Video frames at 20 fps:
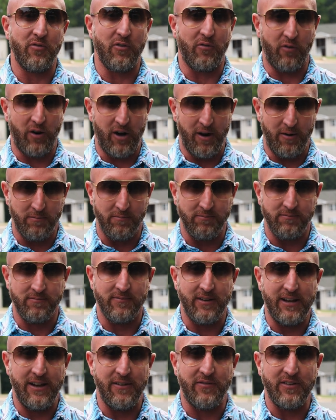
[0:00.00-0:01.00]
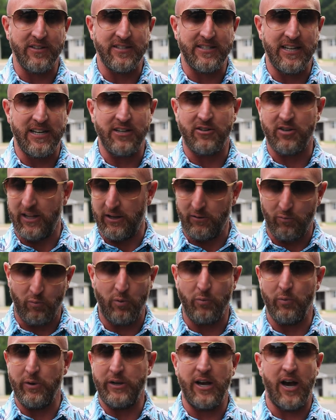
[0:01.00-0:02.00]
from infancy to like
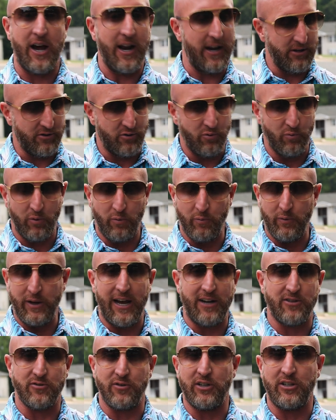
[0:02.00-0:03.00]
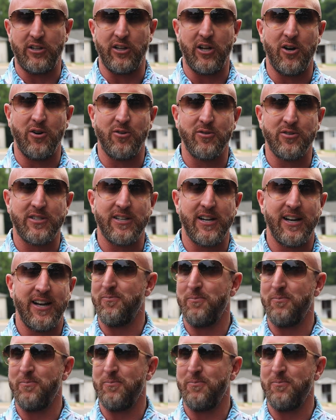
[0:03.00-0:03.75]
when we got it to when we actually closed.